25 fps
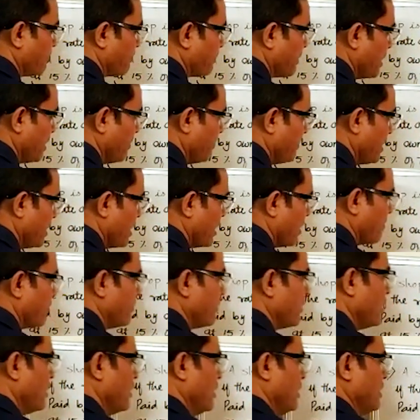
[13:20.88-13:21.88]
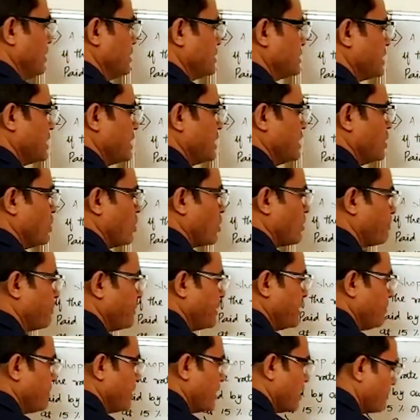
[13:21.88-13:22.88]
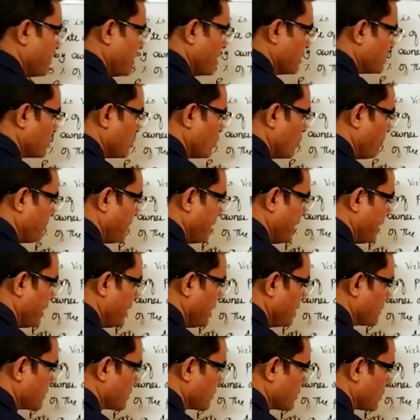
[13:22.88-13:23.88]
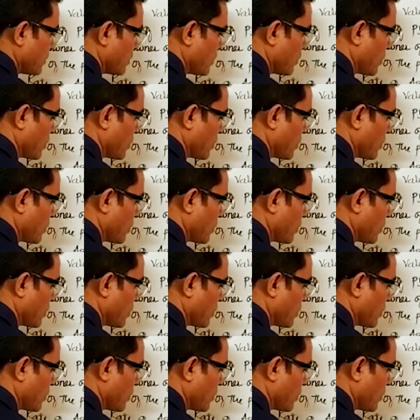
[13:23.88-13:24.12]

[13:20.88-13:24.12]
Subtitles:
premium, see, your premium is rupees